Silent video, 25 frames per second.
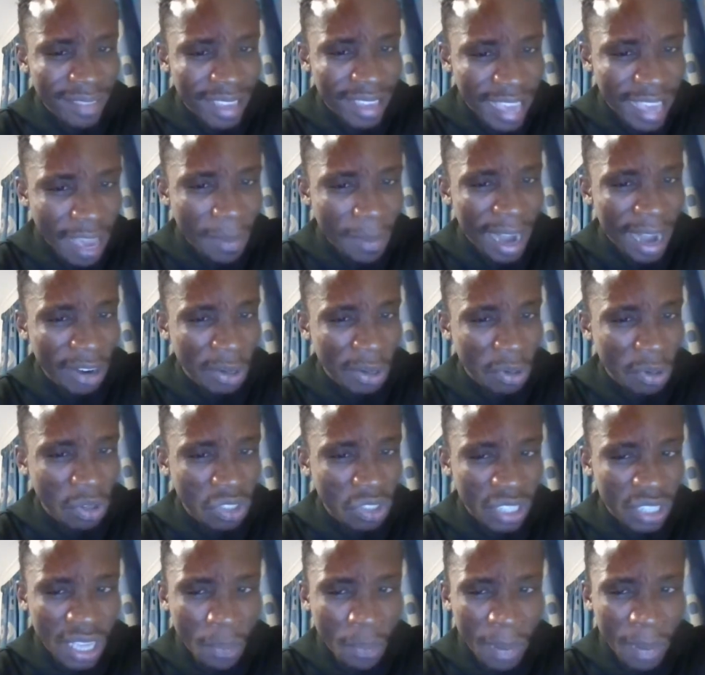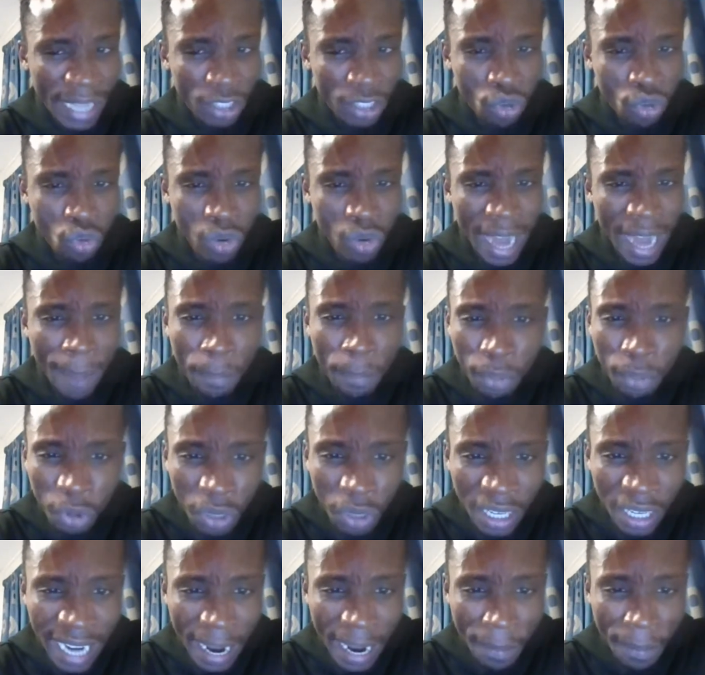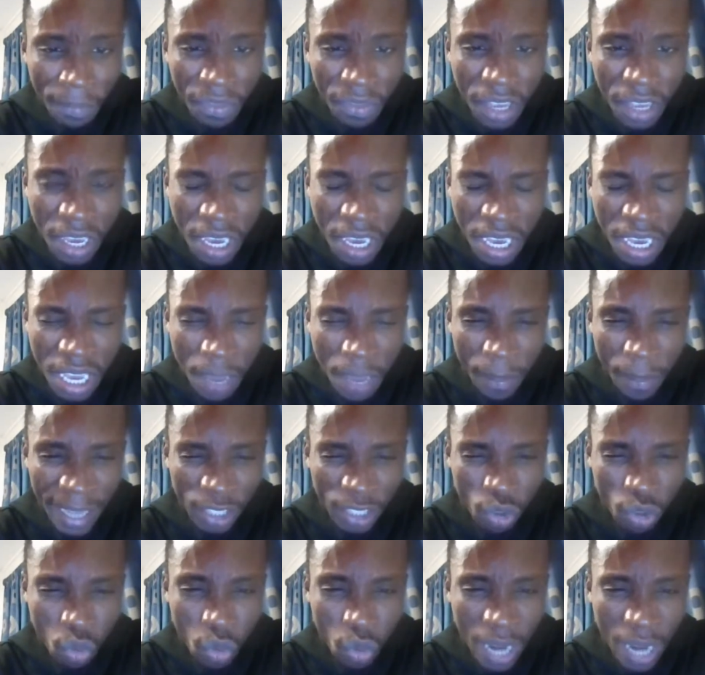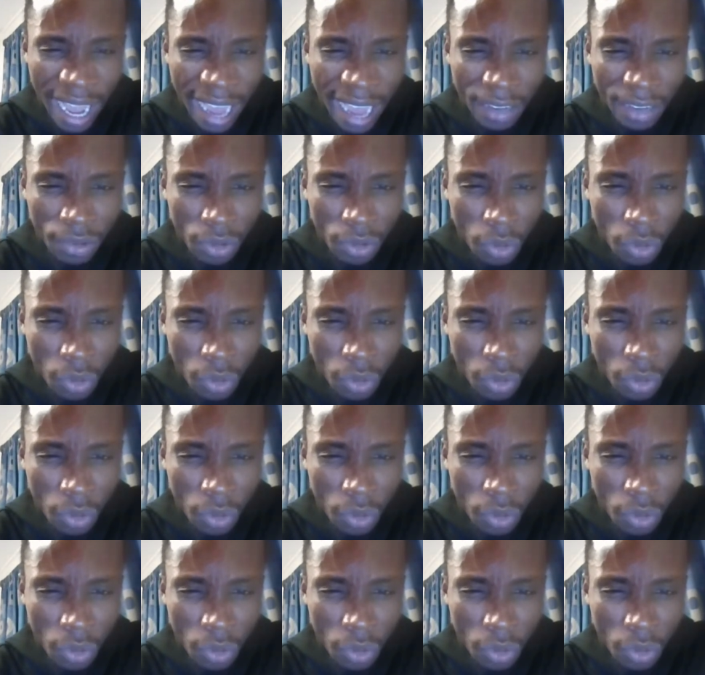came across a particular program, a particular,